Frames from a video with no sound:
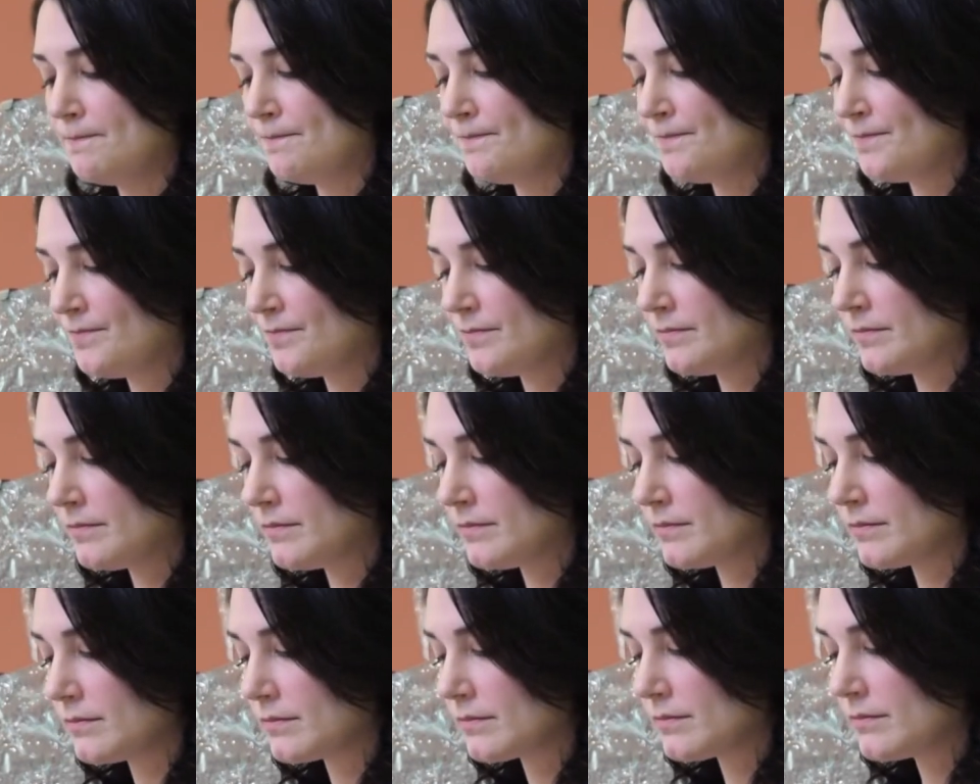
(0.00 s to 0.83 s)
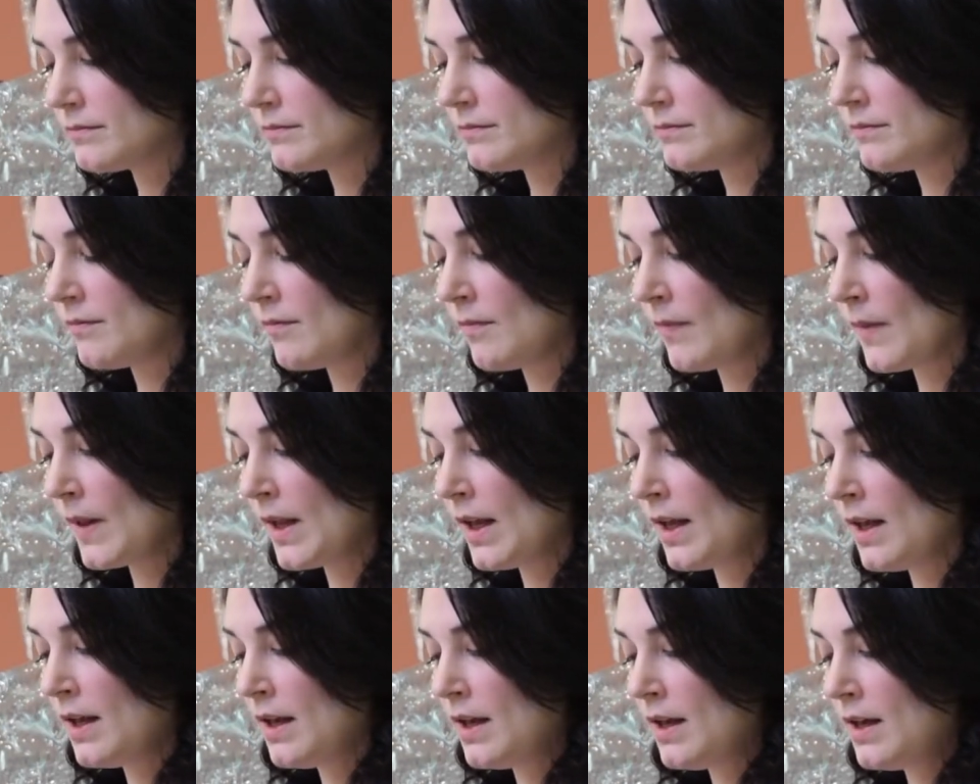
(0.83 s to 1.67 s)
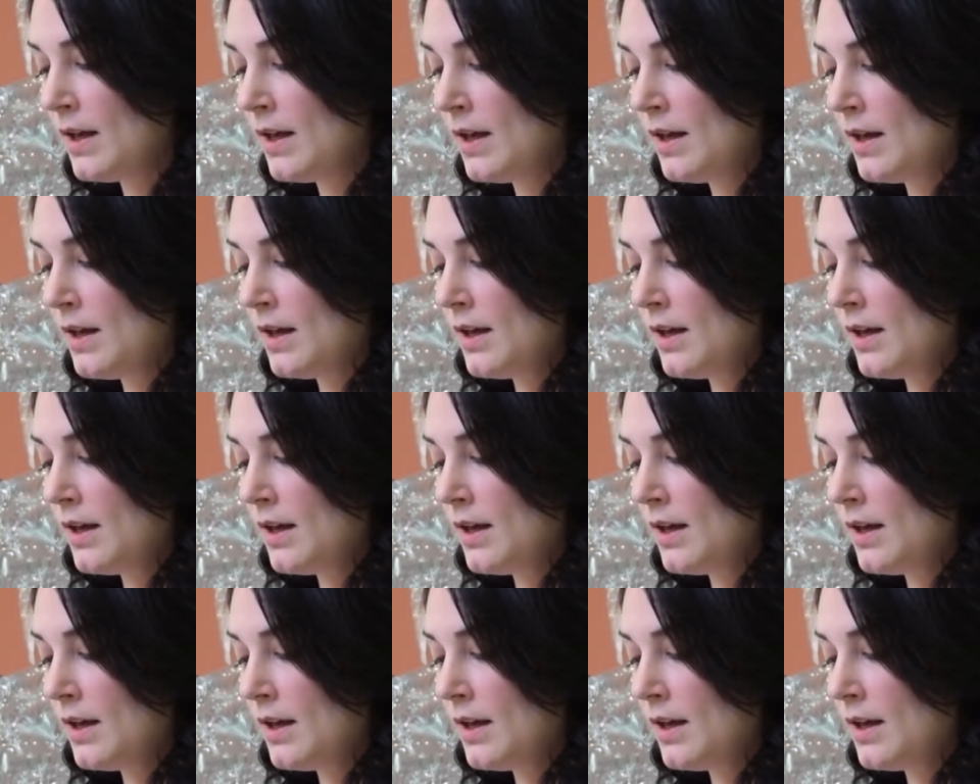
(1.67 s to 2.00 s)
Nobody speaks.